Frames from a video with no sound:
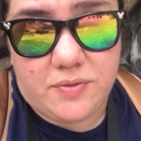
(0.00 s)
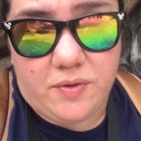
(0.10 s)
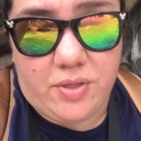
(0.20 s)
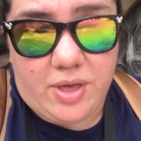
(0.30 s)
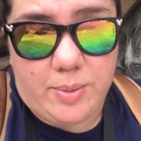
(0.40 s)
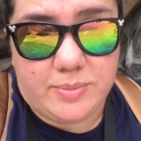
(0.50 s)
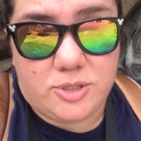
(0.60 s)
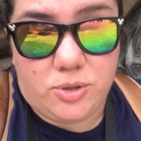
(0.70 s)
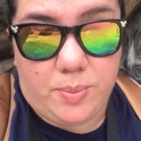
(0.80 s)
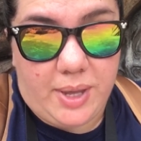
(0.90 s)
For them
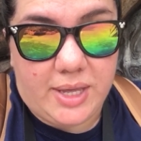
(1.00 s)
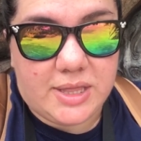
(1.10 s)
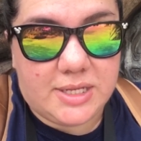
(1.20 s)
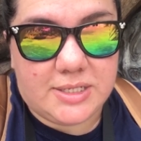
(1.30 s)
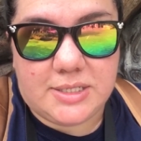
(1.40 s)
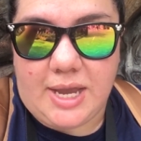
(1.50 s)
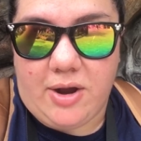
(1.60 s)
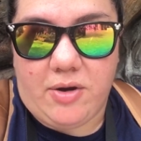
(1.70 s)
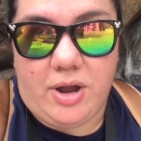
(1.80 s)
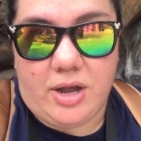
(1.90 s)
to make this
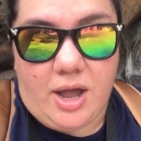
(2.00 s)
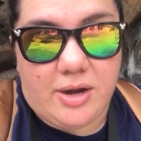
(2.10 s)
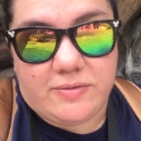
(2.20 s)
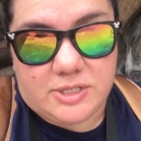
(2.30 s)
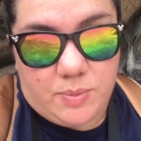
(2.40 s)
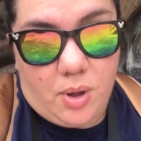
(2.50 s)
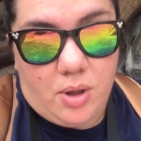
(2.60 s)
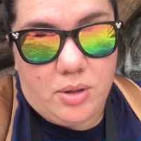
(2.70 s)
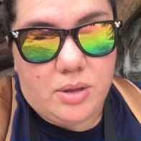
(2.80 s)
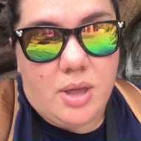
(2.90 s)
area kind of
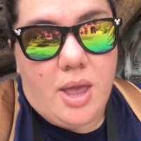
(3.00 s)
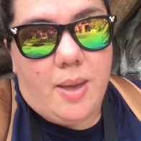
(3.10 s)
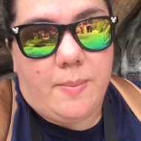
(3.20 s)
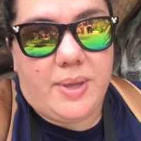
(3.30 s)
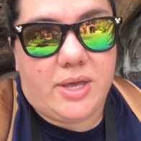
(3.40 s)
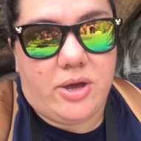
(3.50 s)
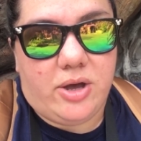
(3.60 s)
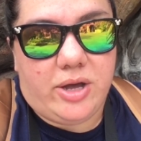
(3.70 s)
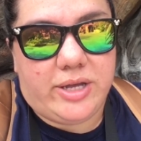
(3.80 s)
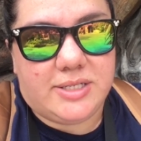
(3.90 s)
small,
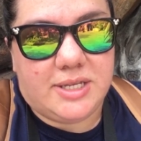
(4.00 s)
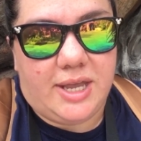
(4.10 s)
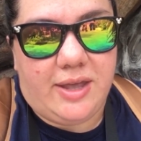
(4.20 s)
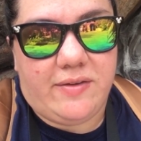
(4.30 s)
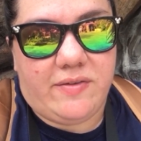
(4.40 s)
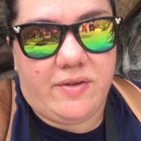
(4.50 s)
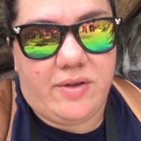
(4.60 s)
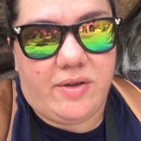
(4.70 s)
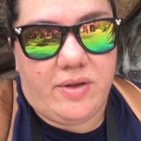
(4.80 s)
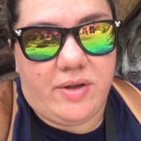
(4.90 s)
because if
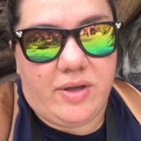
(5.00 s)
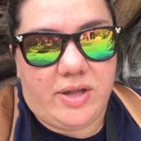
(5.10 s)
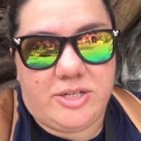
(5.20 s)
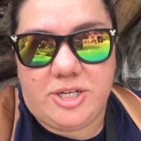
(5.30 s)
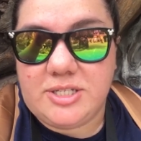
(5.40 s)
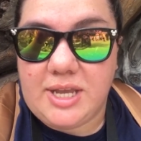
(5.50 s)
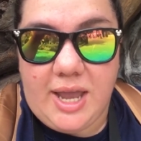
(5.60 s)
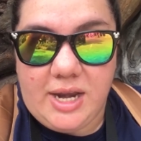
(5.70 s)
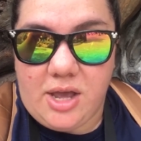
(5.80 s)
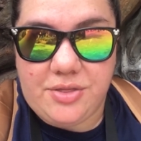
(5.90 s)
it's just like
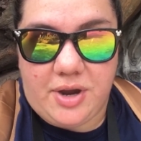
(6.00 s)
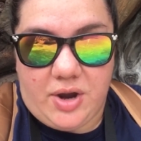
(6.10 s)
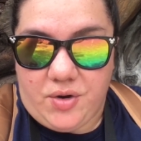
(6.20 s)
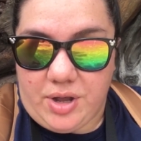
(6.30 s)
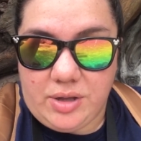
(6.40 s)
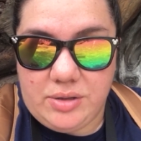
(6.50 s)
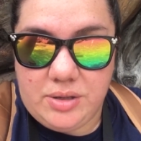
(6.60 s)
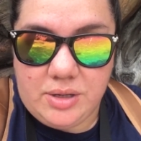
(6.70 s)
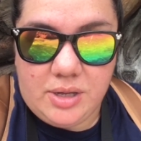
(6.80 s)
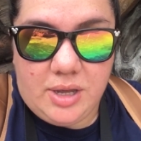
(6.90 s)
any other area
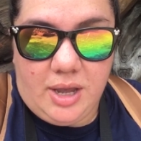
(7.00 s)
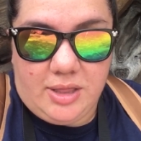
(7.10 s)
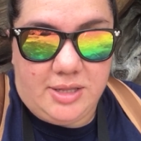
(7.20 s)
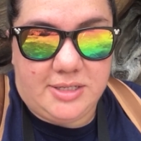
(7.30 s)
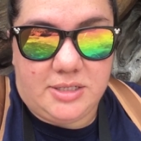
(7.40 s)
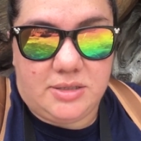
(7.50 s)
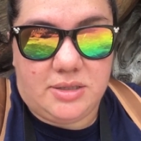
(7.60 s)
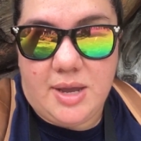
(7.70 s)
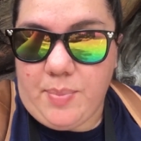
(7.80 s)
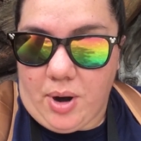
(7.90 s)
in this
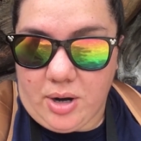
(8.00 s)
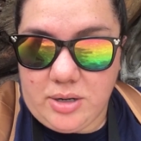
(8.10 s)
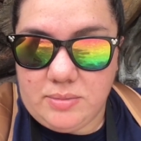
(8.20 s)
theme park.